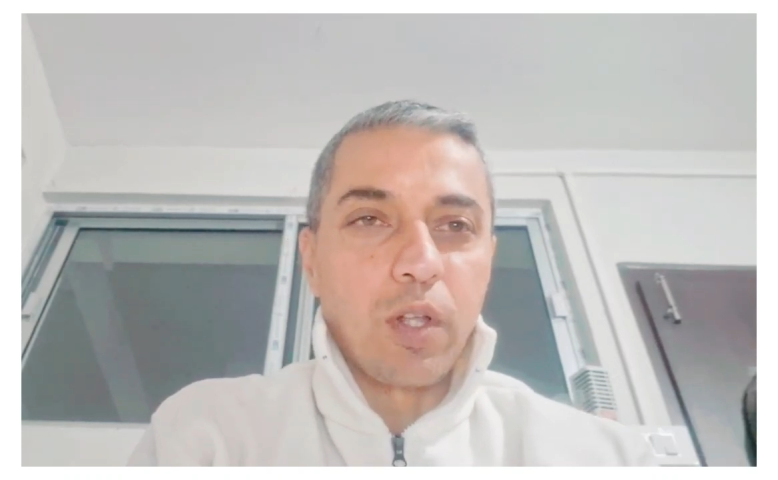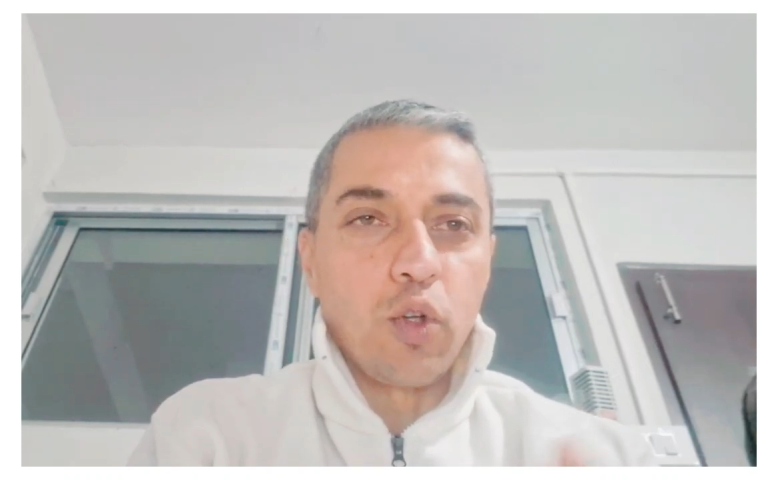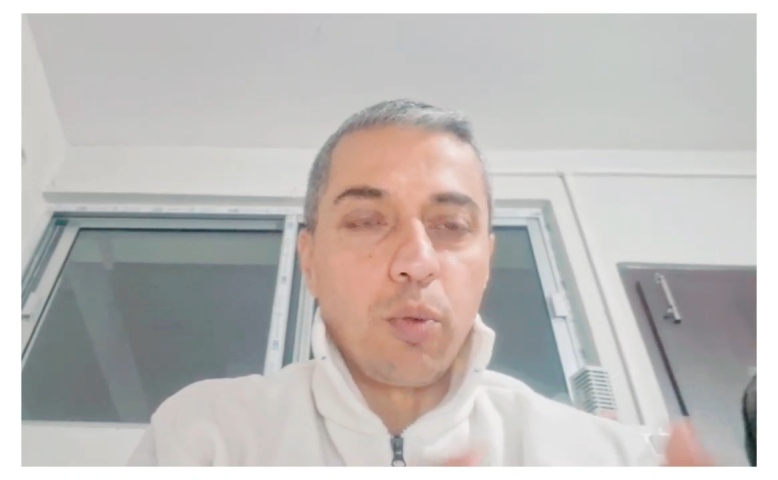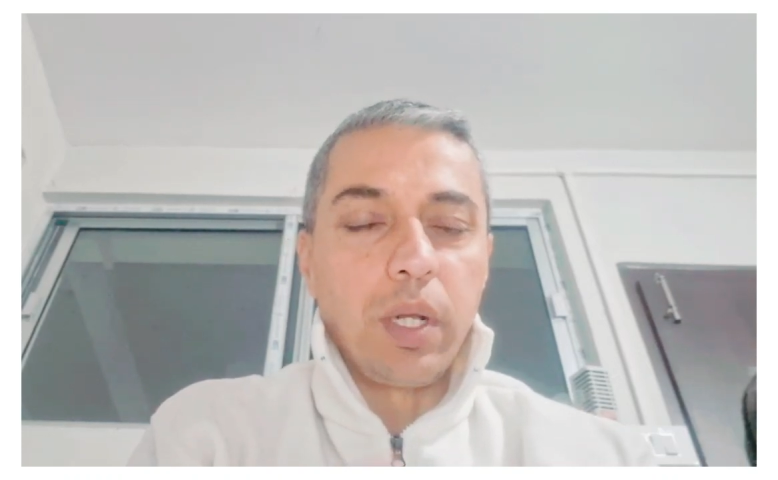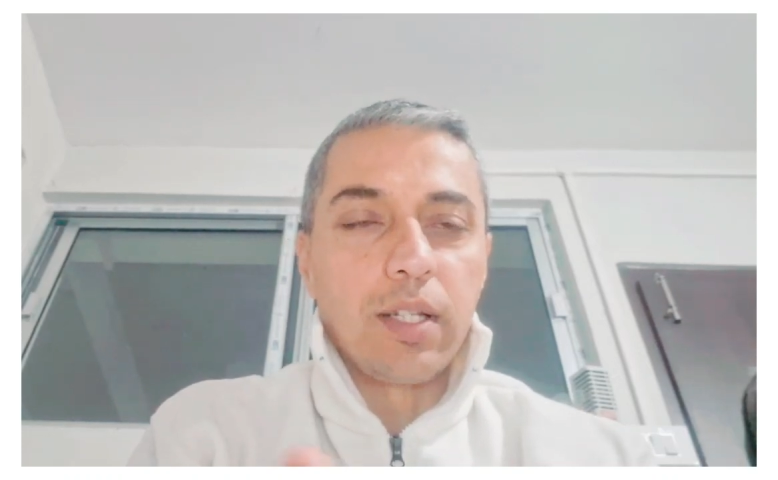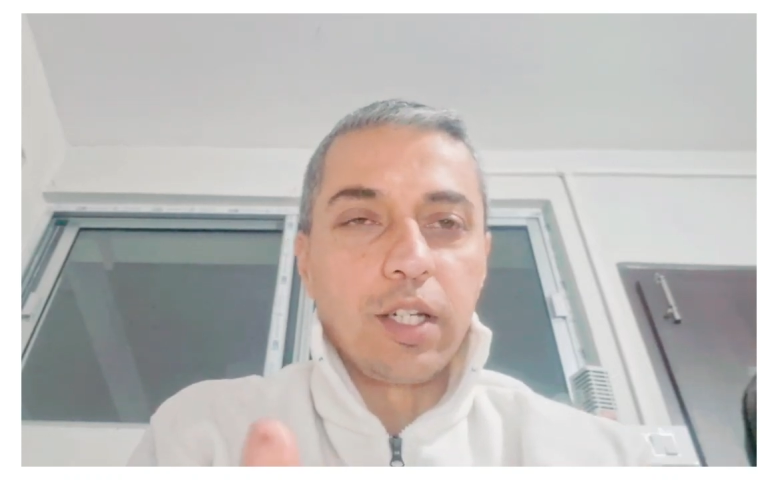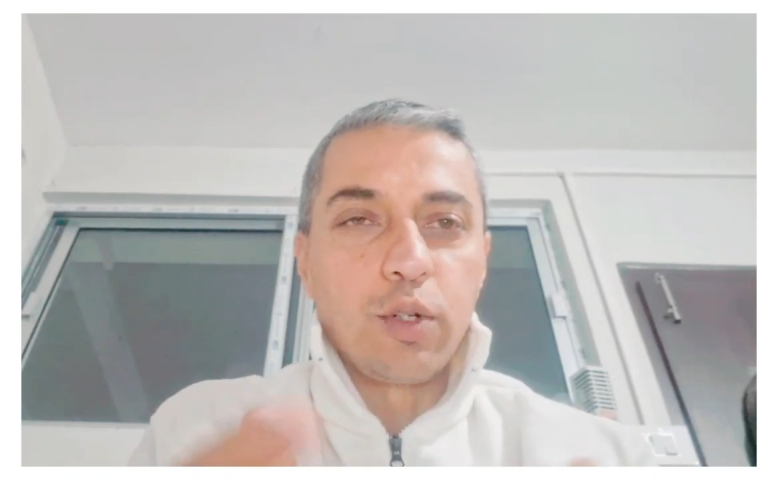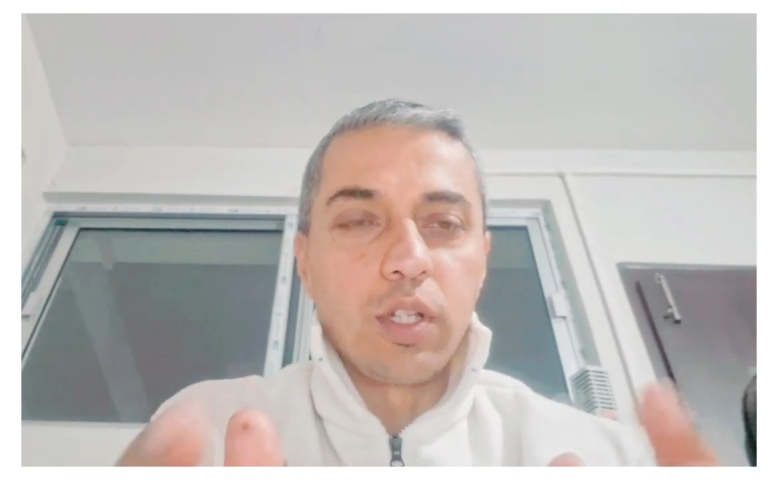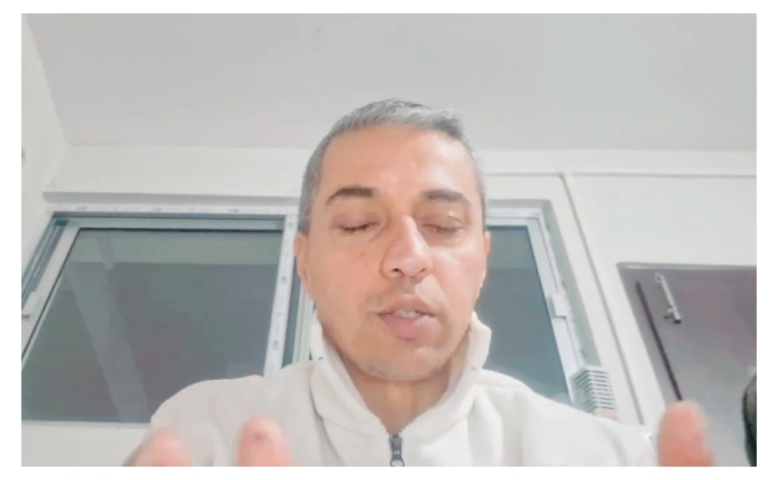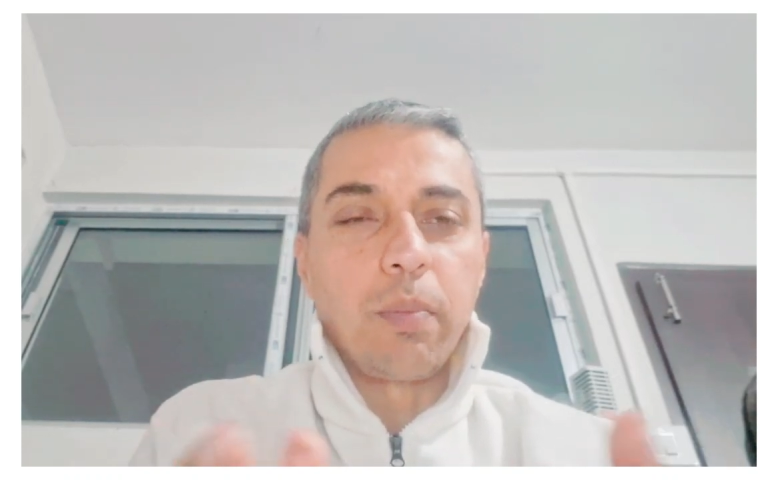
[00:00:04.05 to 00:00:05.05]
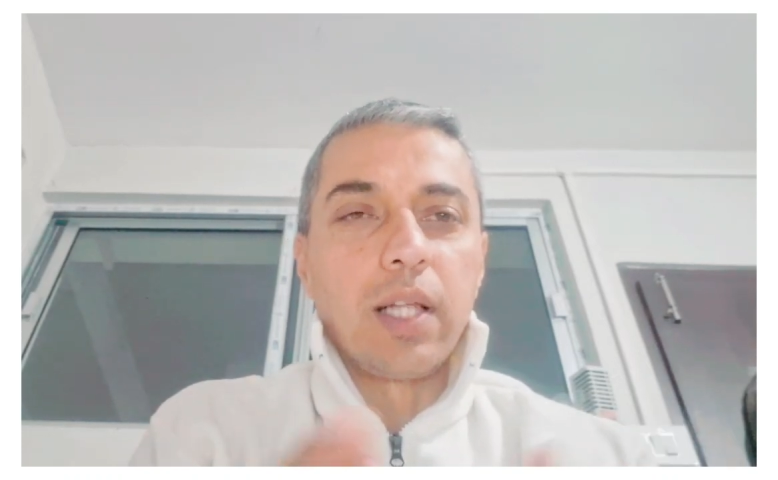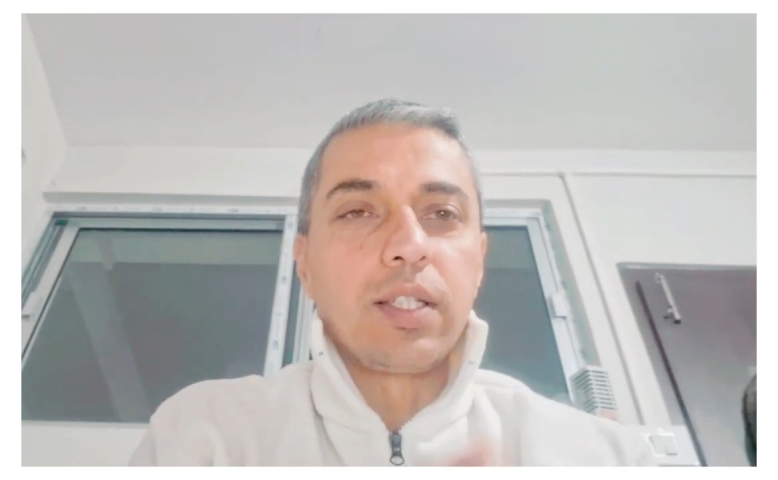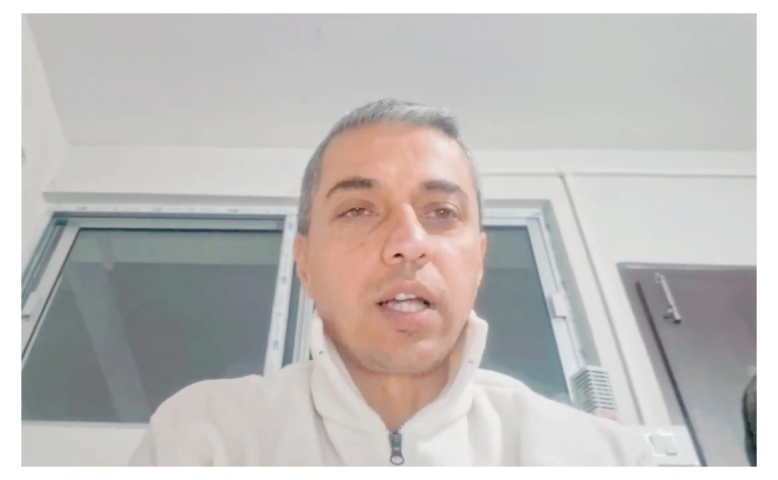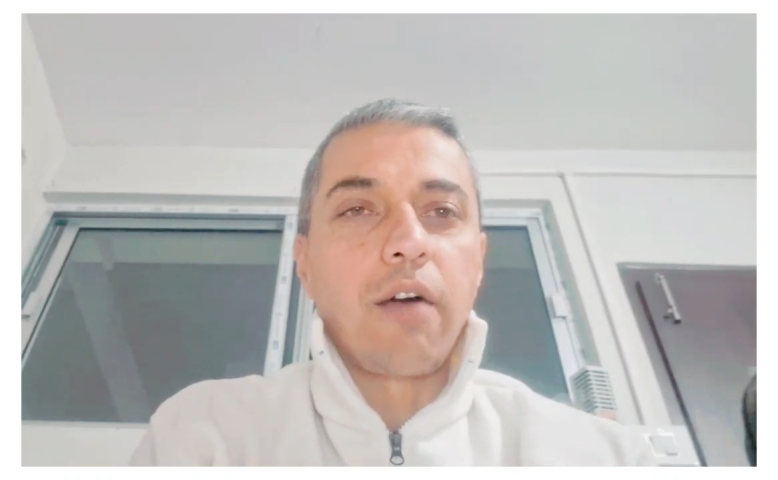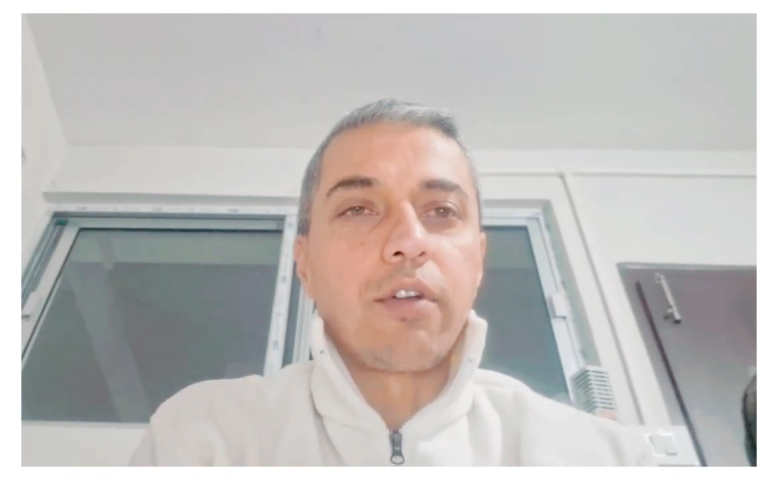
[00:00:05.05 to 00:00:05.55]
You'll be listening to this
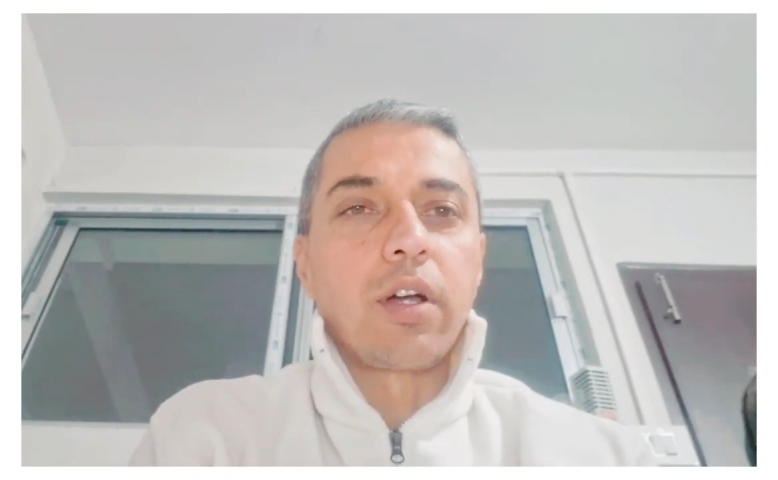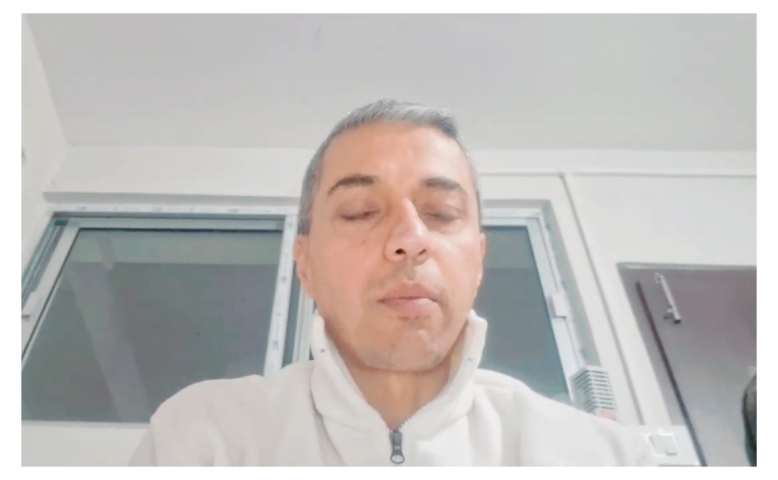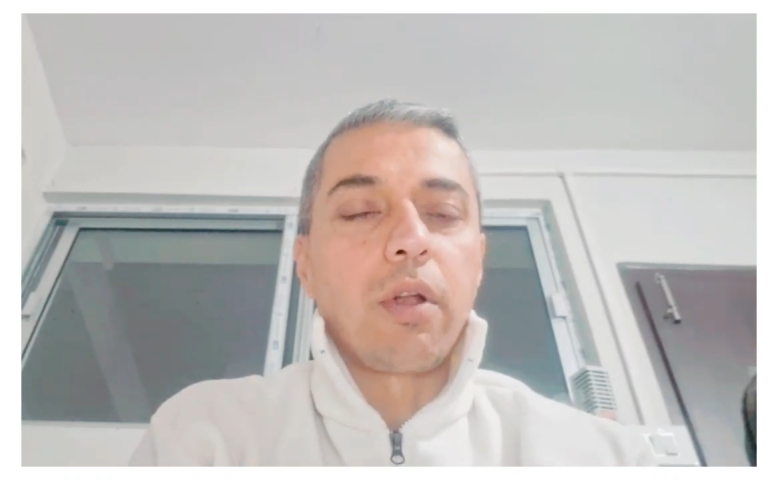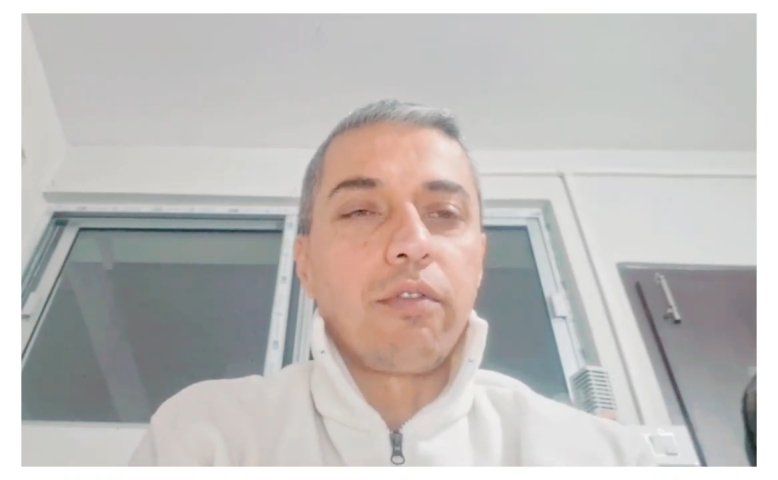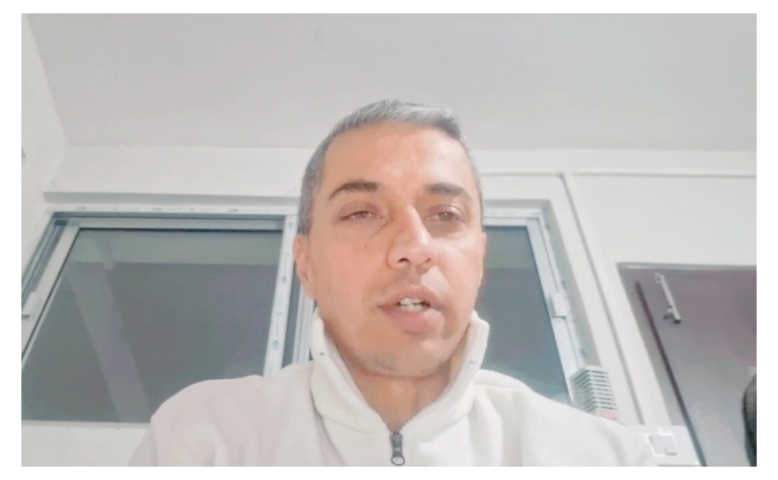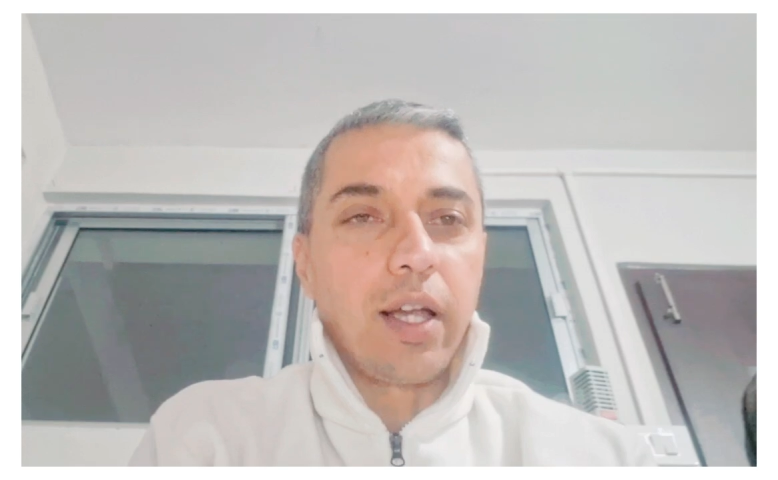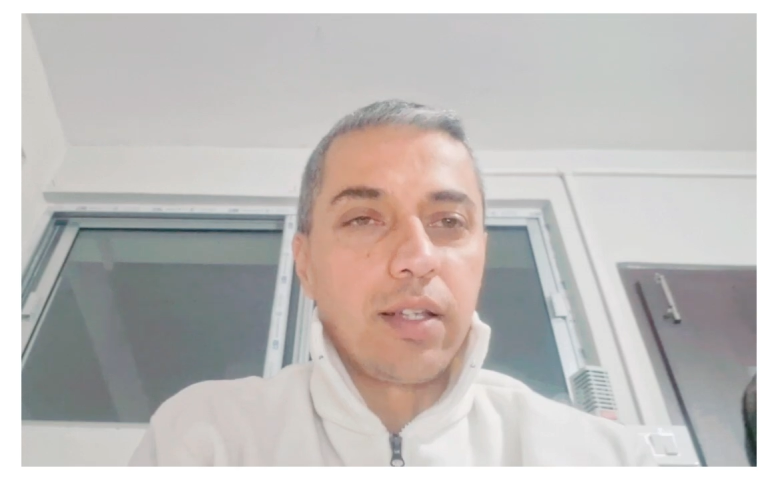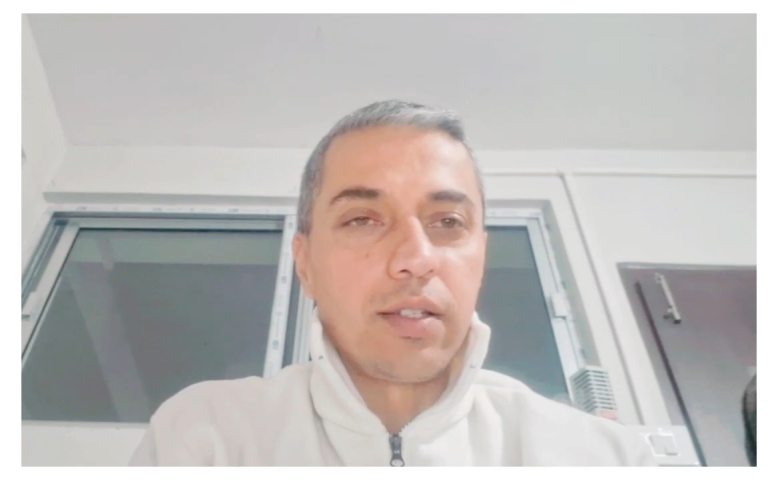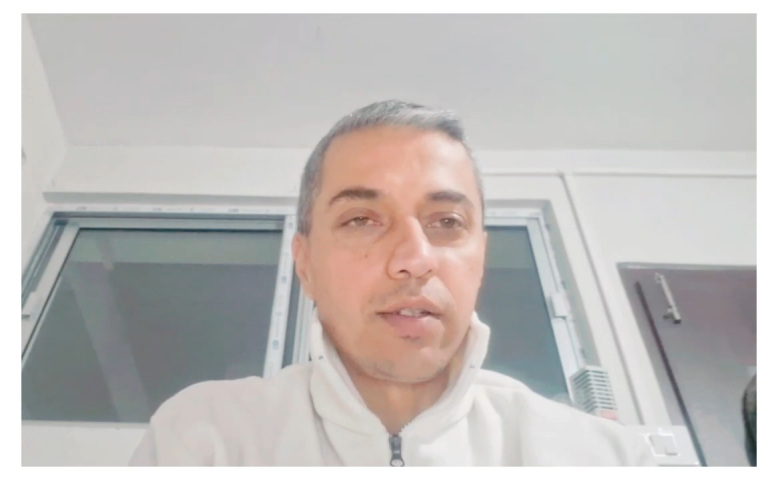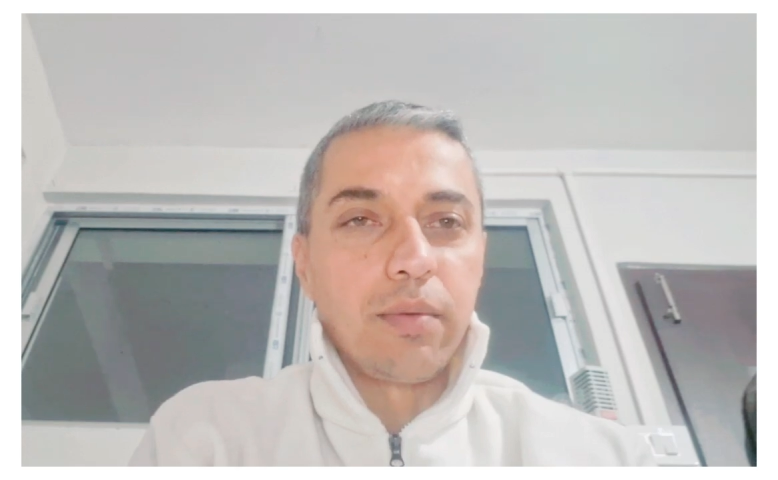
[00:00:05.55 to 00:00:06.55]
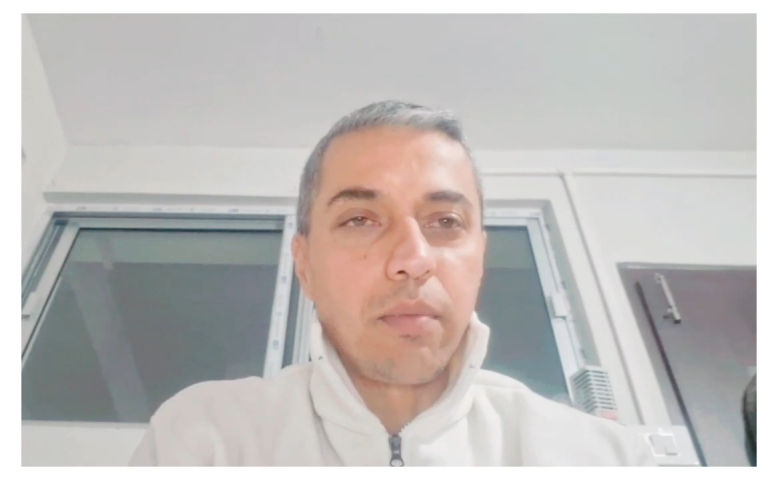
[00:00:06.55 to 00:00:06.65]
blessing after a couple of days,